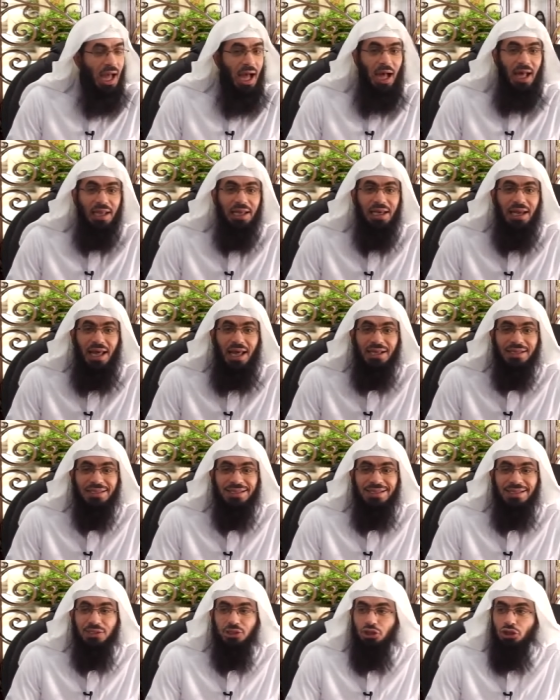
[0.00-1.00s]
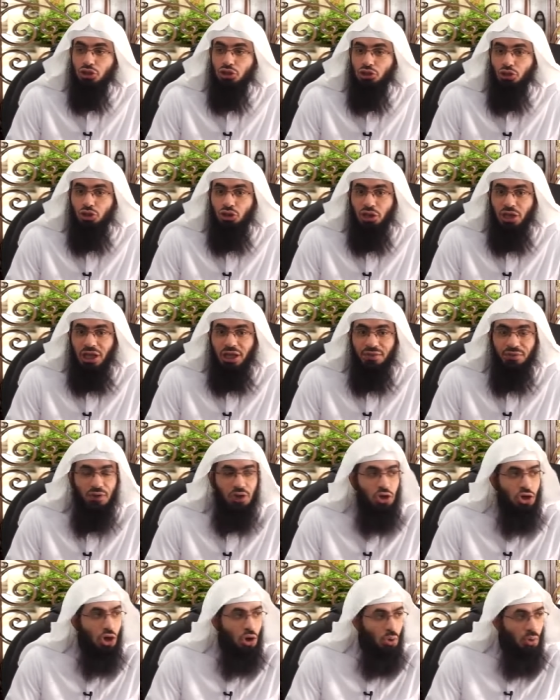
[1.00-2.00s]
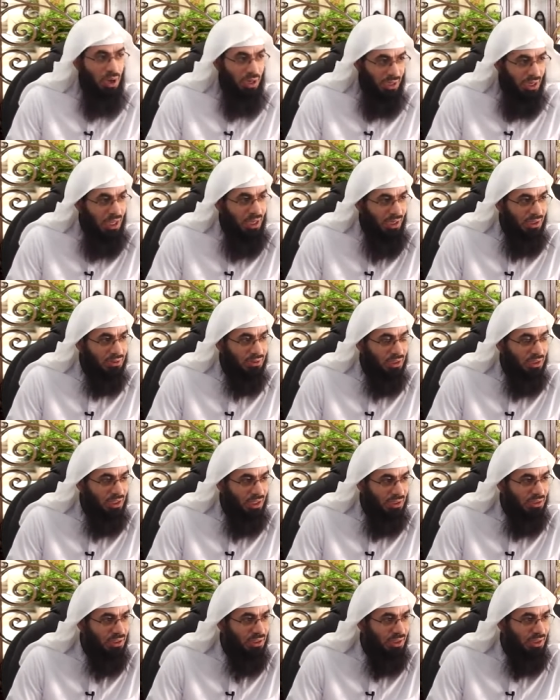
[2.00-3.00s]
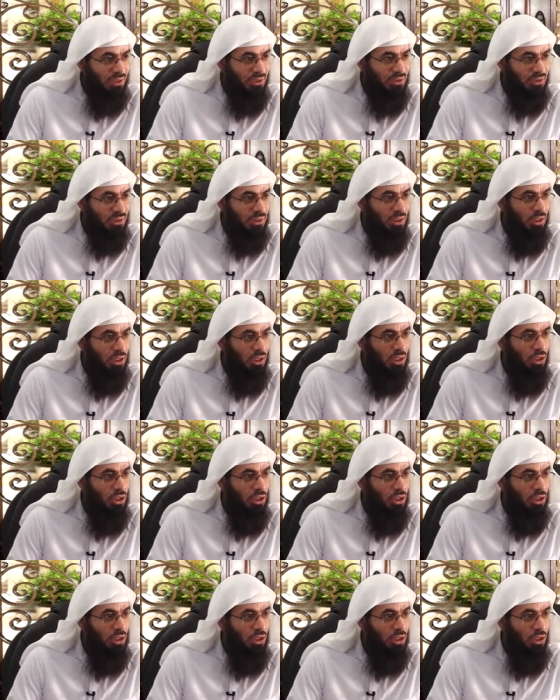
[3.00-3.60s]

Allah tells you, do you even know what Laylatul Qadr is?